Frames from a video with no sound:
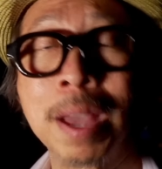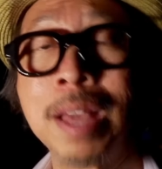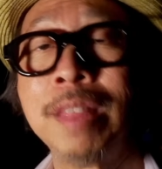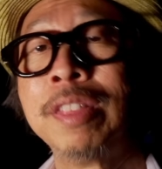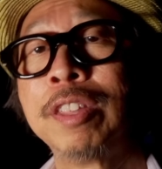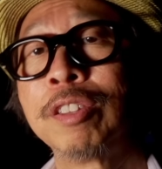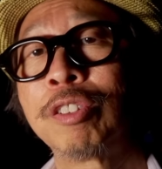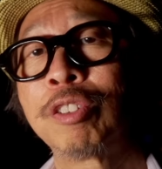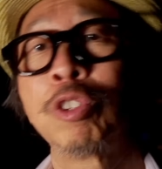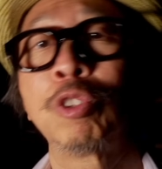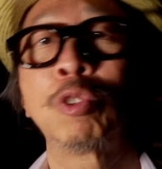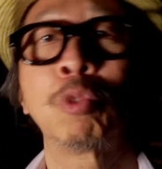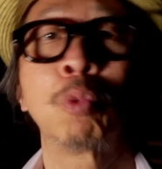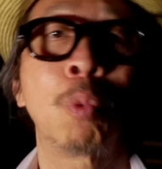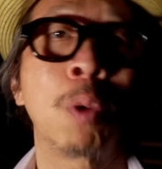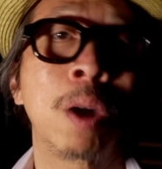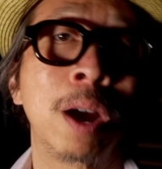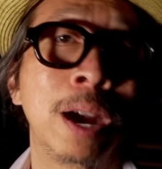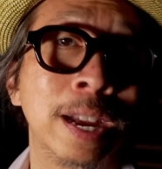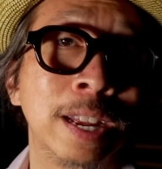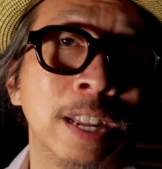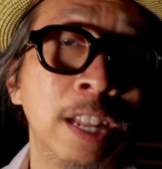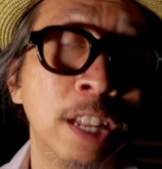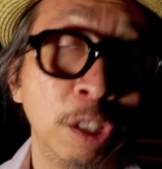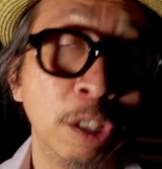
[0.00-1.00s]
And this is
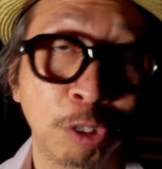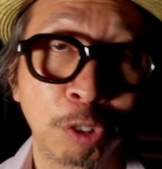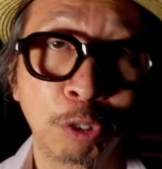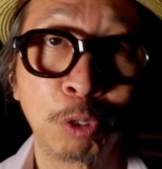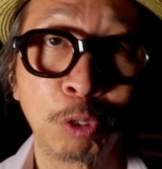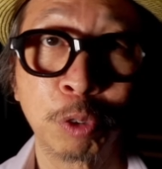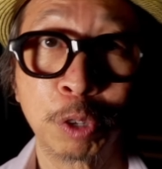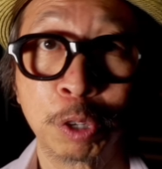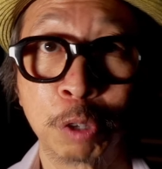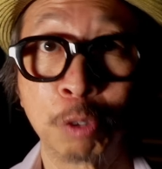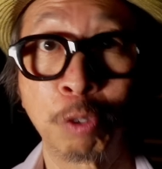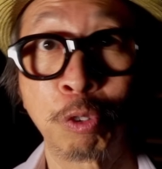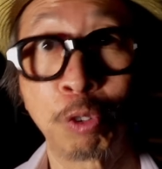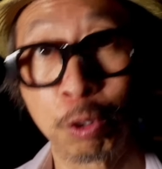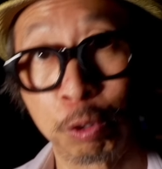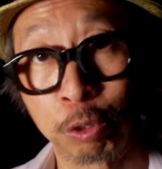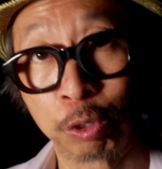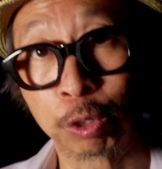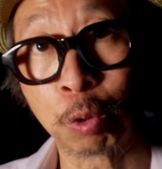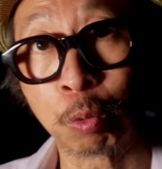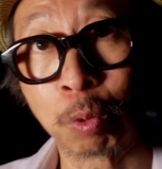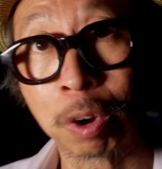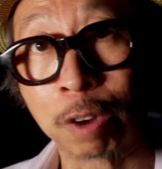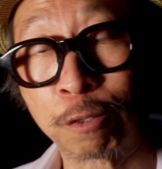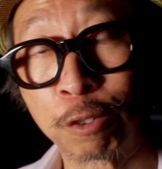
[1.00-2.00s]
why studios use
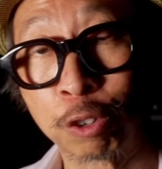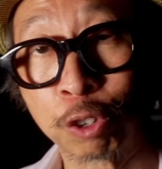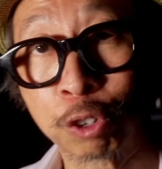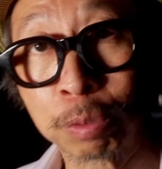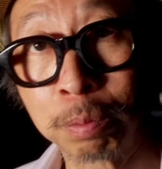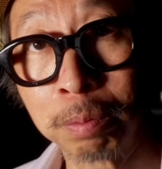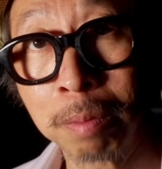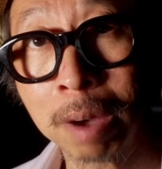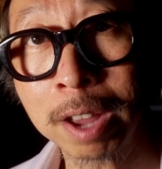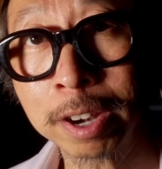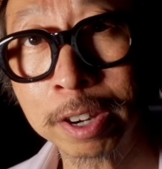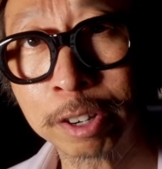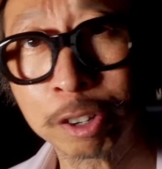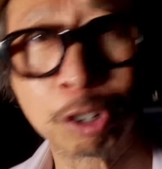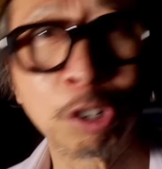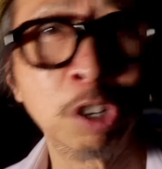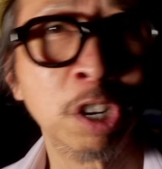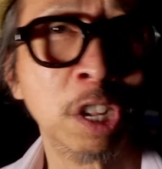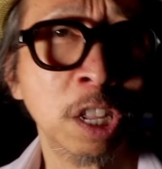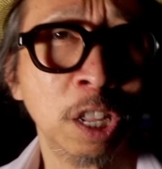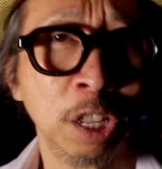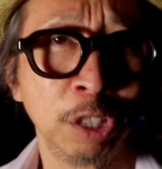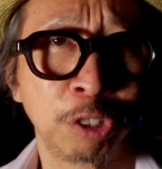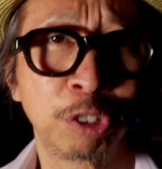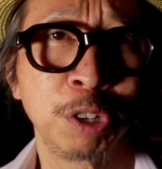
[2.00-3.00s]
a reference monitor
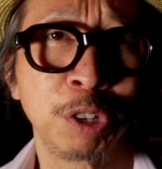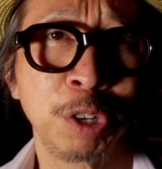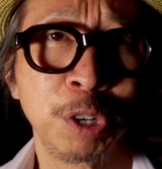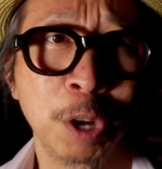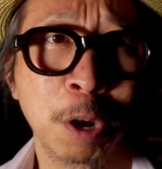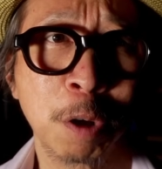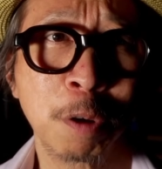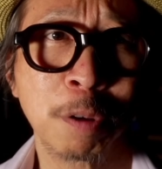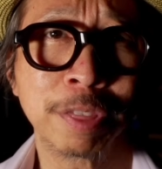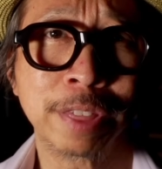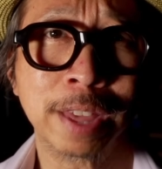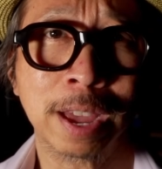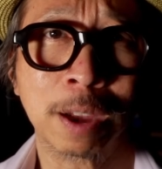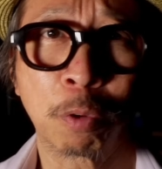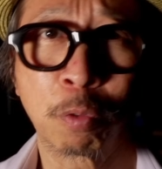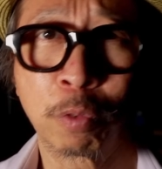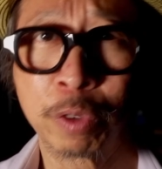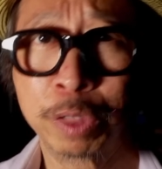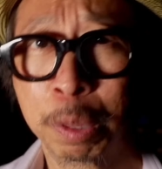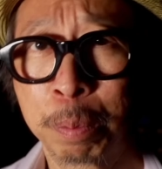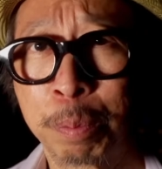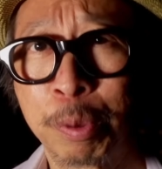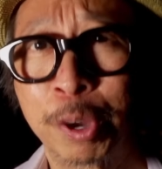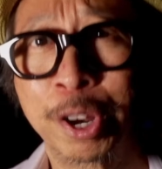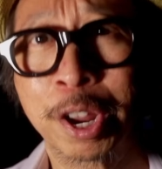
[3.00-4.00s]
to know that when
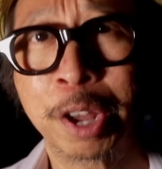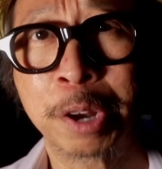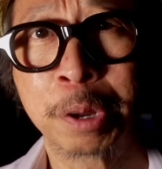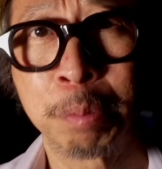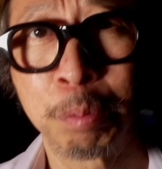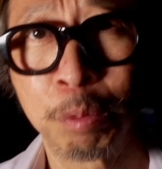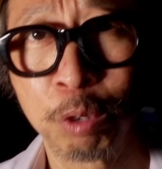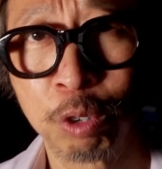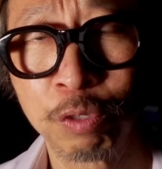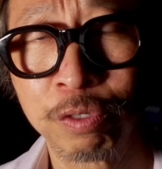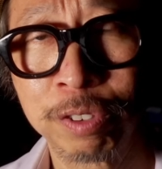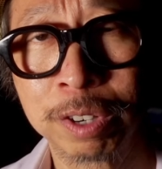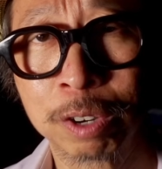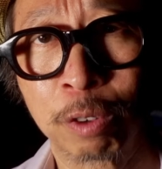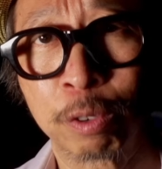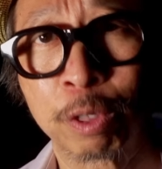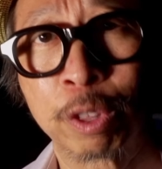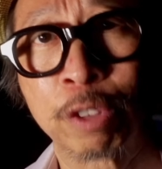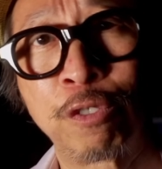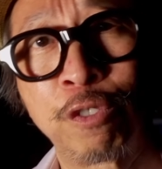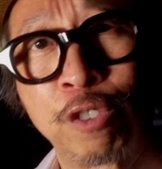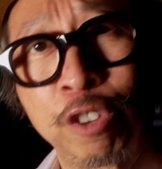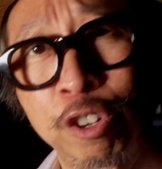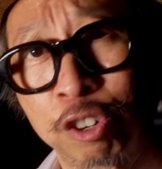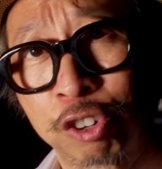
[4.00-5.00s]
they put out a movie or
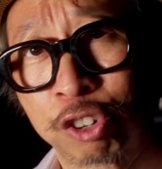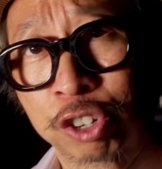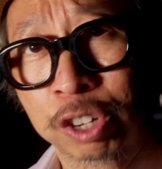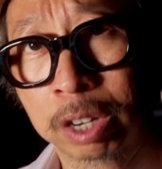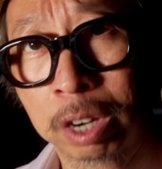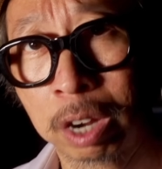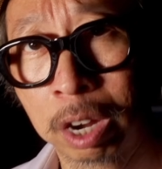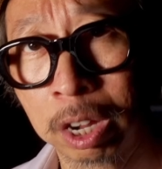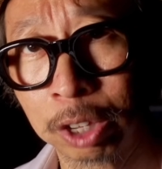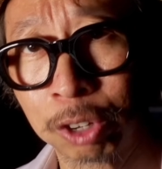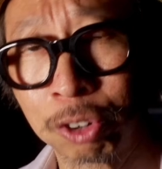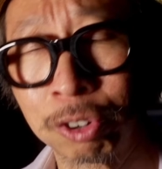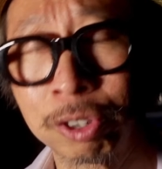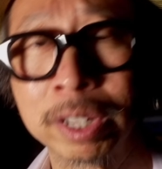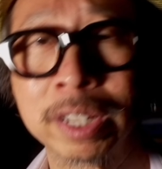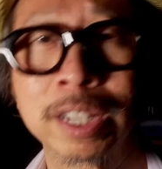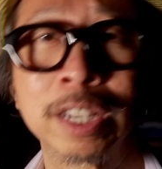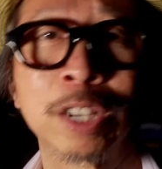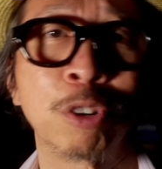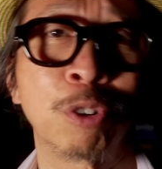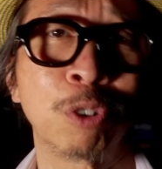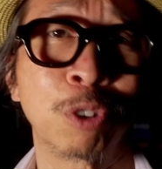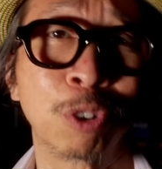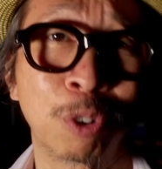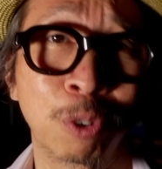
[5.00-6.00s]
they finish coloring
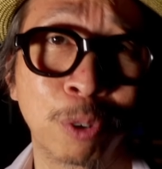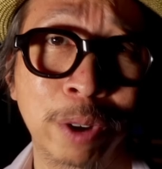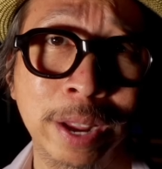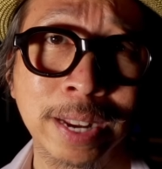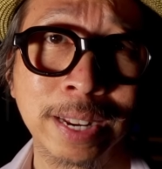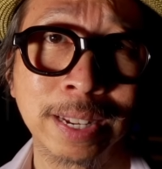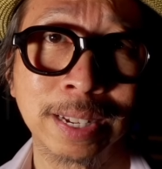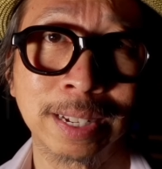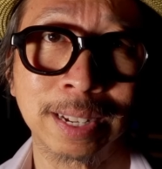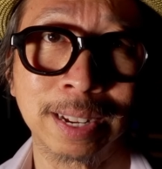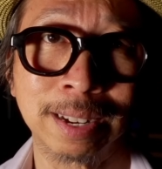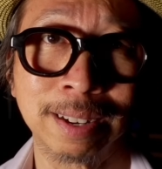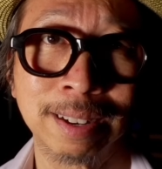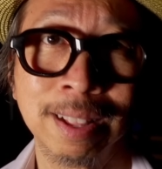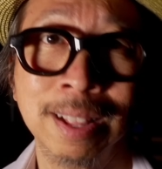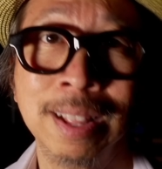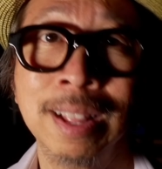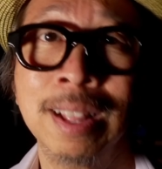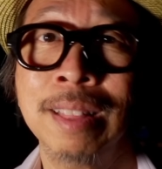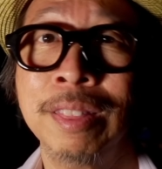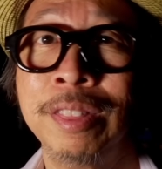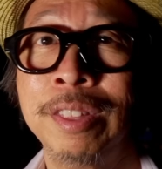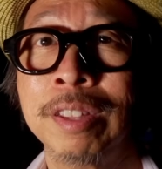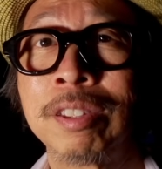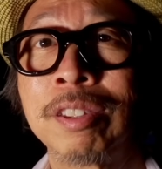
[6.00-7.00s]
it or grading it,
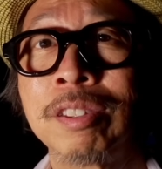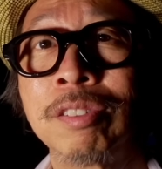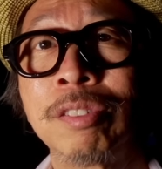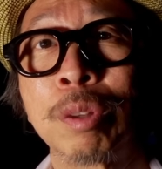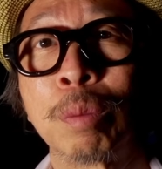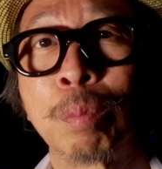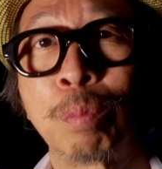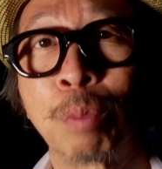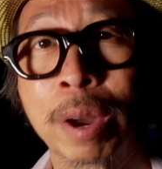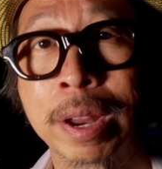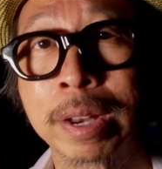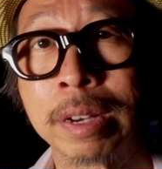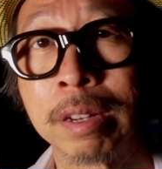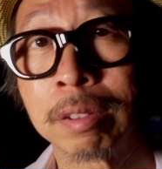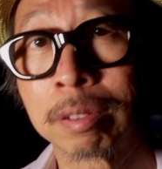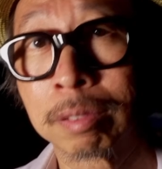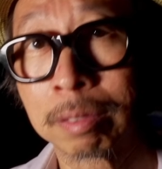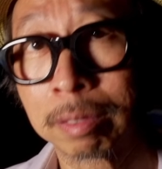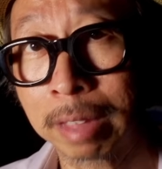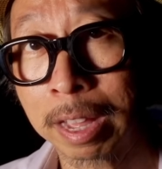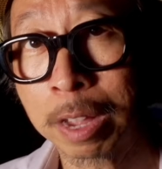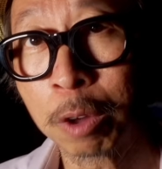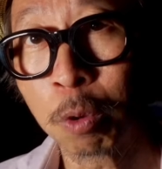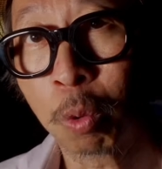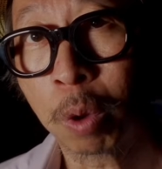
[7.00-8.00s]
this is the brightness
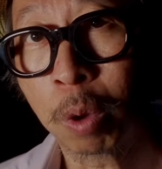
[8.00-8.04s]
they